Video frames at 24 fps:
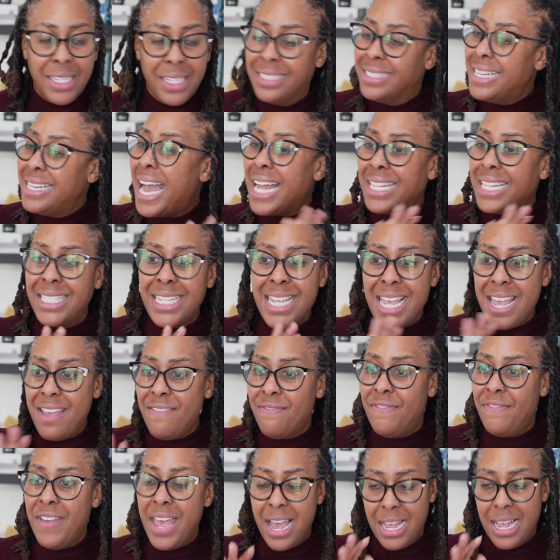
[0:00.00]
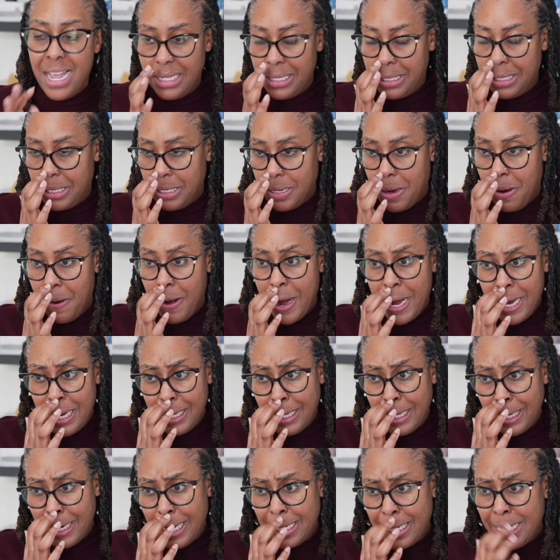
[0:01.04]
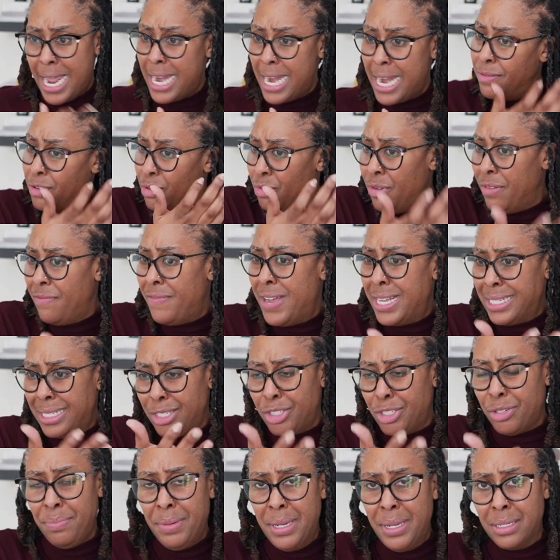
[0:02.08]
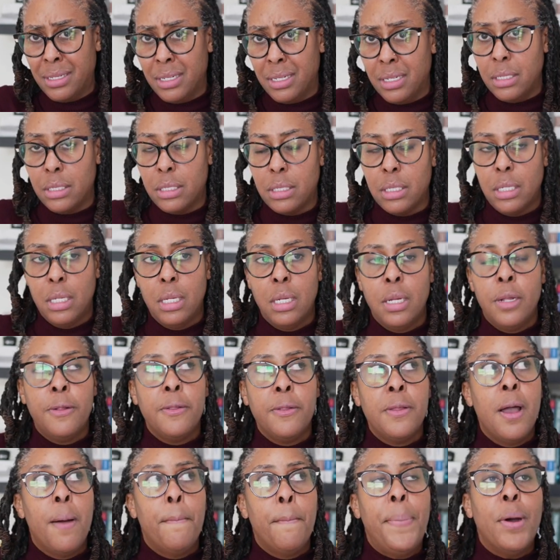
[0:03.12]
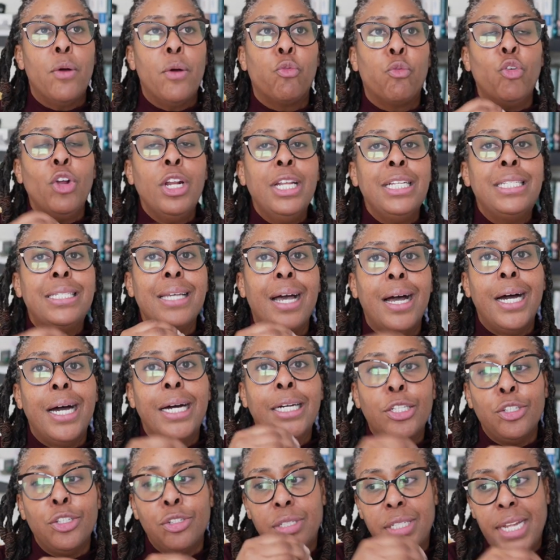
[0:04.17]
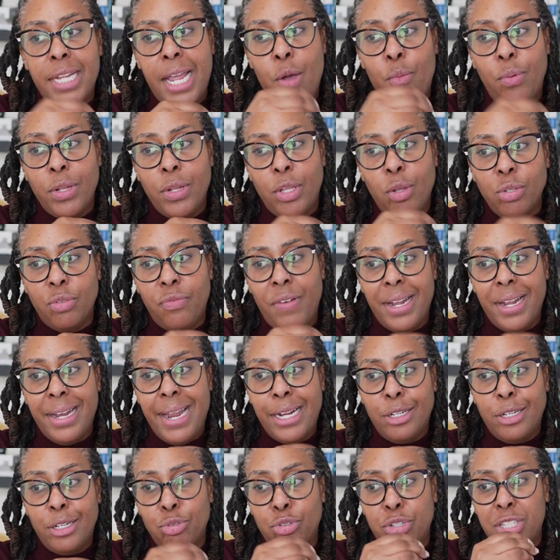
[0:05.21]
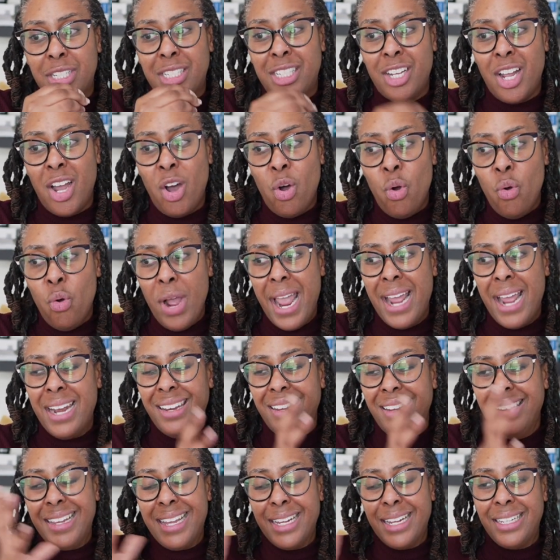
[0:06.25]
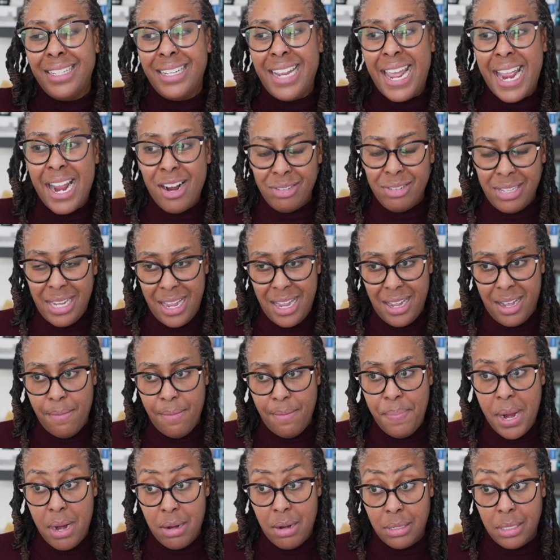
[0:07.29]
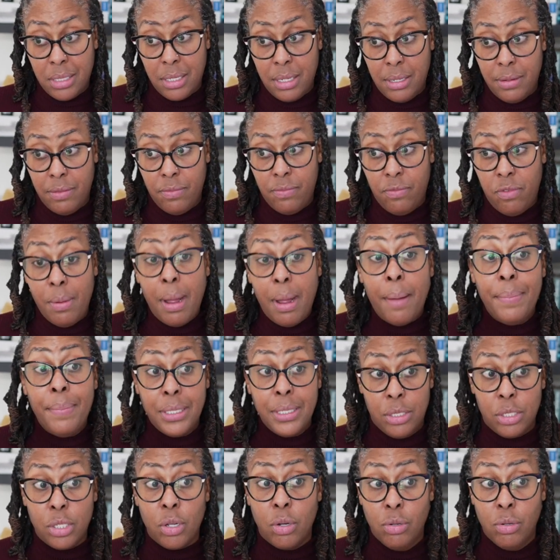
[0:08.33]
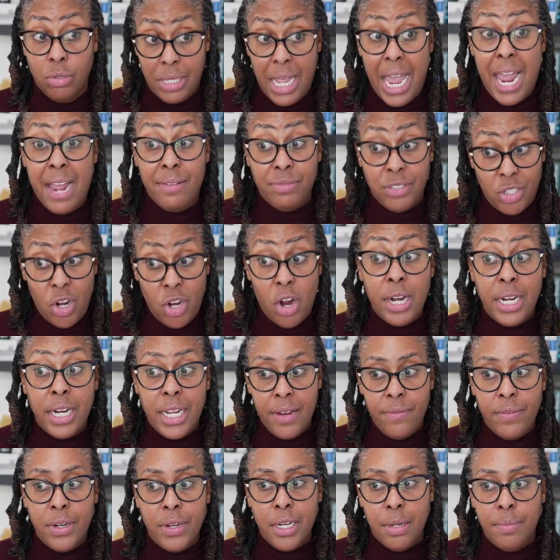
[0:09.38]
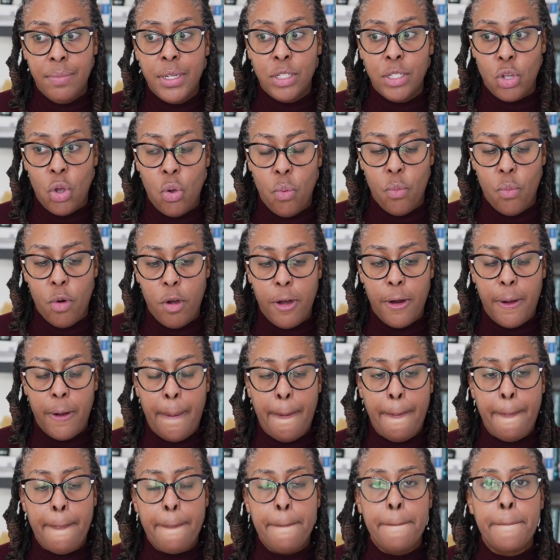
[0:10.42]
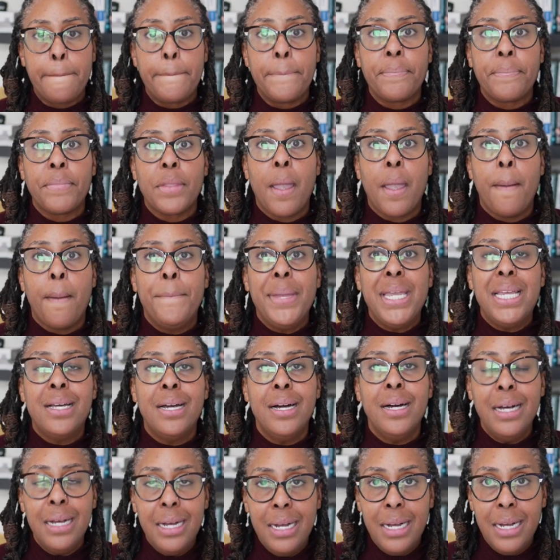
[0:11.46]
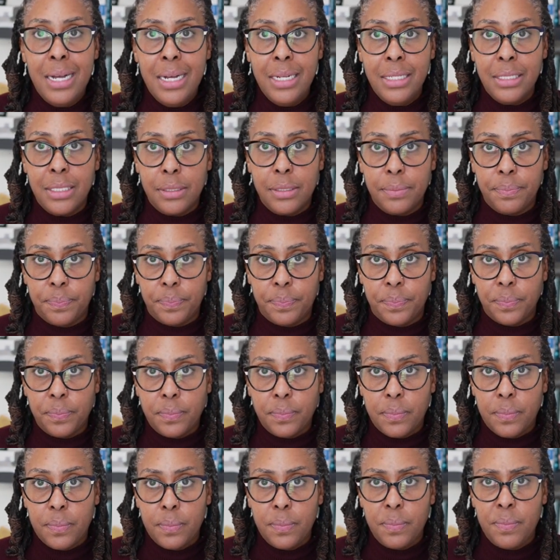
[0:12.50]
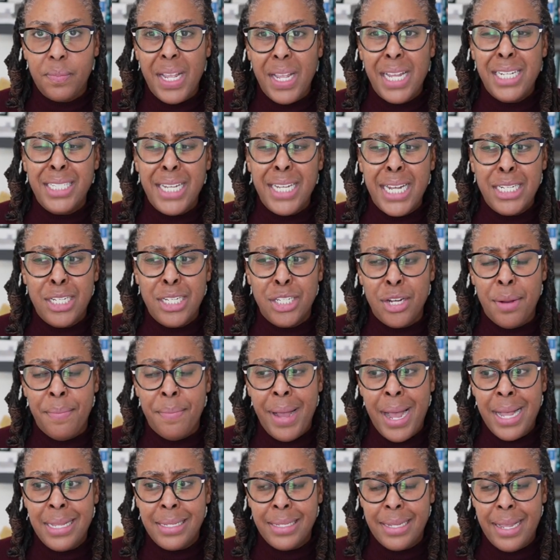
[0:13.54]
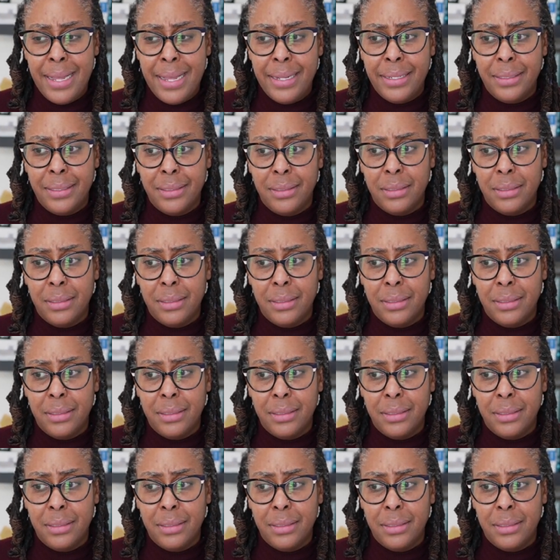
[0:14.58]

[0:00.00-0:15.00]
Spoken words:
Not to invest or anything like that. If you invest, that's your business. But really to understand what those financials show and look at theirs in comparison. For my business owners, I have started giving them this homework because it changes your mindset.